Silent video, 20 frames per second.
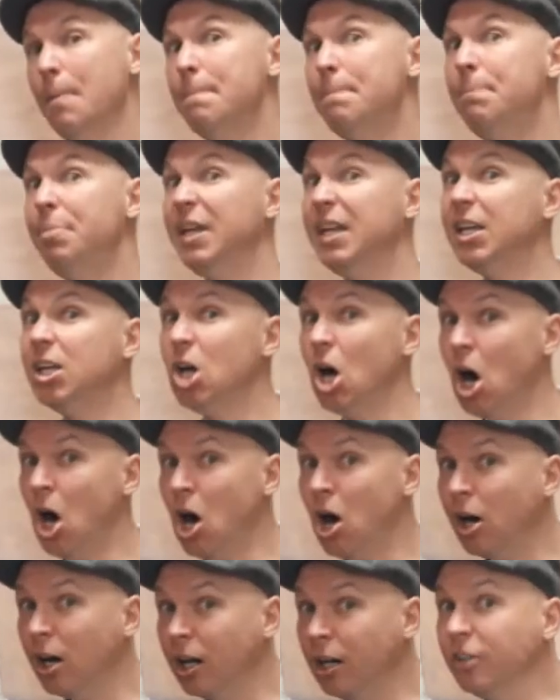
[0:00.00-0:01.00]

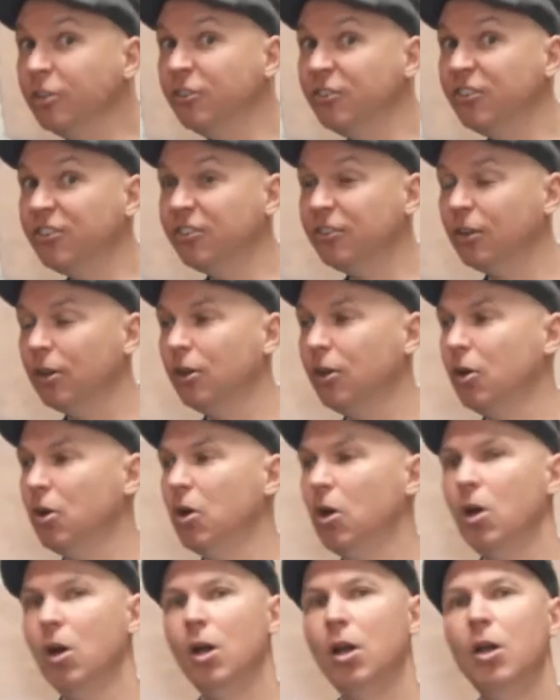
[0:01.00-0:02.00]
because
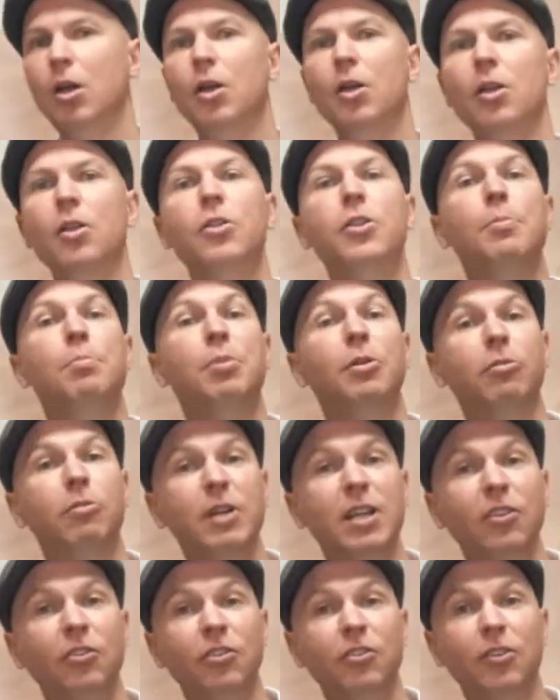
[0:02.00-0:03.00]
the
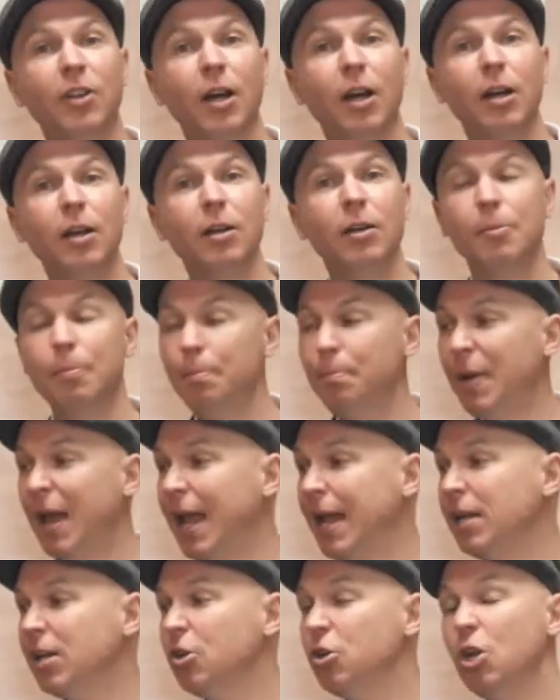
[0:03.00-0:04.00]
barista
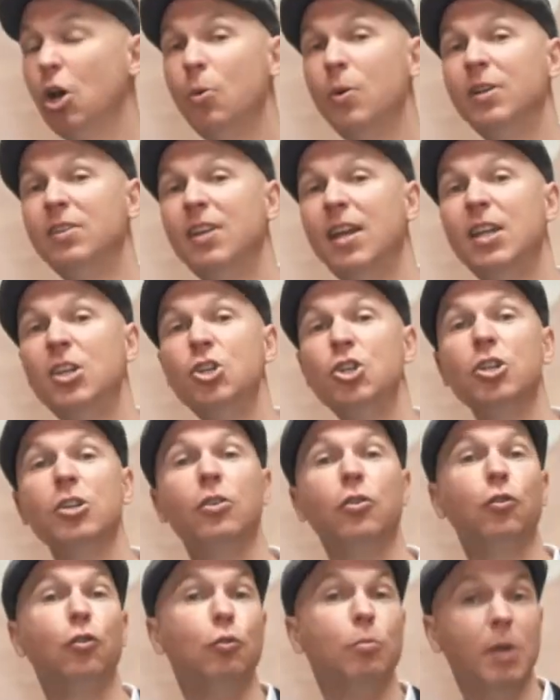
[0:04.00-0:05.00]
paid no attention
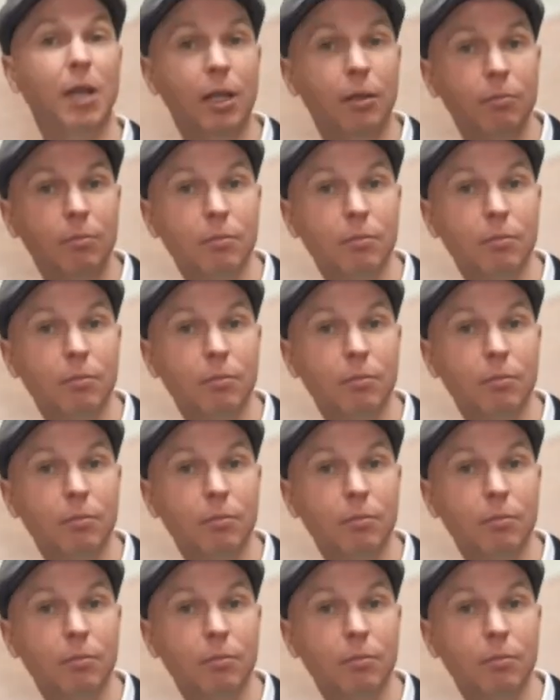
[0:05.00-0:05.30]
to me.